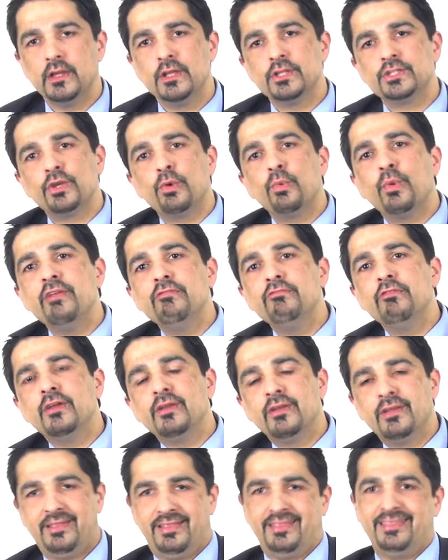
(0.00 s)
So
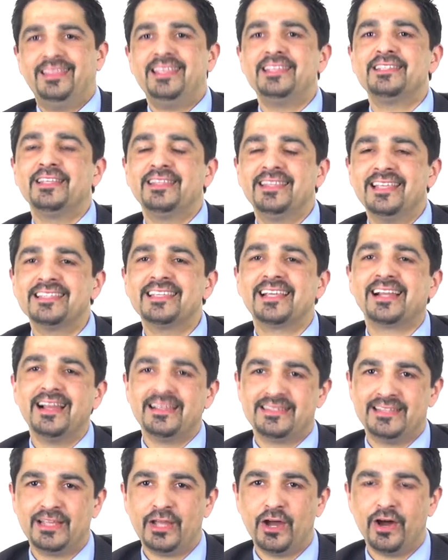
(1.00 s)
there's a
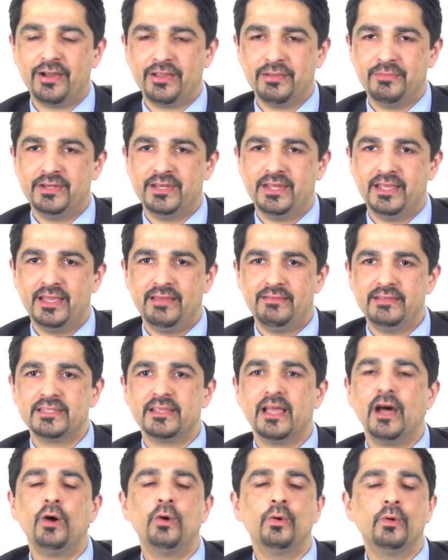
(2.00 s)
classic argument here is,
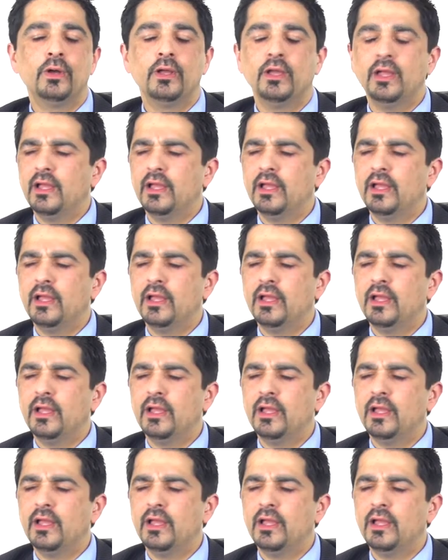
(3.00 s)
oh,